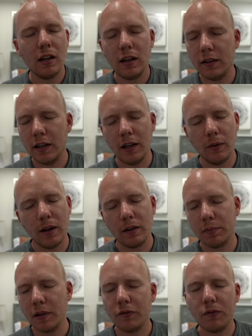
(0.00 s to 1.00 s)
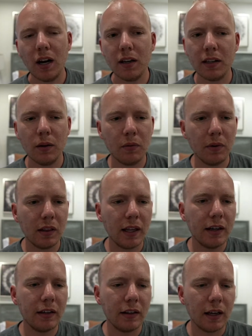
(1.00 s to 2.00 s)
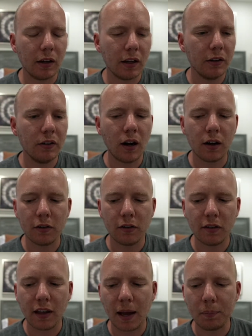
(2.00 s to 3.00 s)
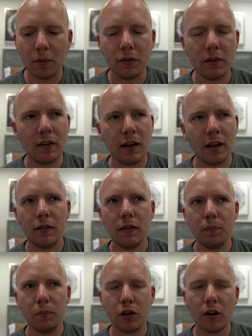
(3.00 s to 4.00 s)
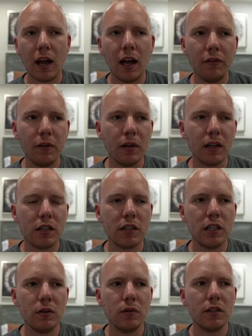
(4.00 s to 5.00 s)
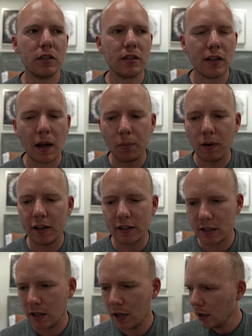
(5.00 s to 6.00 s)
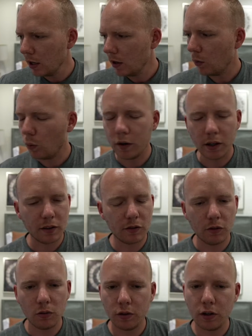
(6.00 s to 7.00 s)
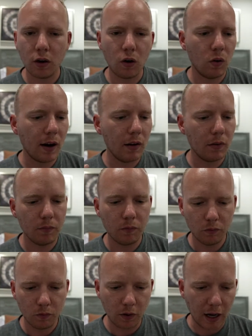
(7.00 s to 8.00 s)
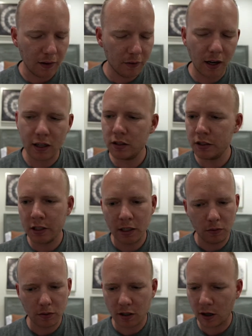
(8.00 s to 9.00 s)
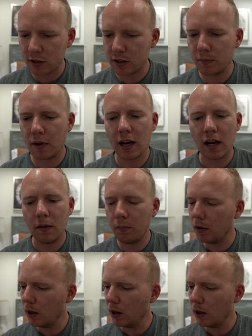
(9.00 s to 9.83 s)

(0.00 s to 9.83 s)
Anyway, but finally, when we landed in that good doctor's lap, it was like pure heaven because she would just stepwise win us through, IVIG, rituximab,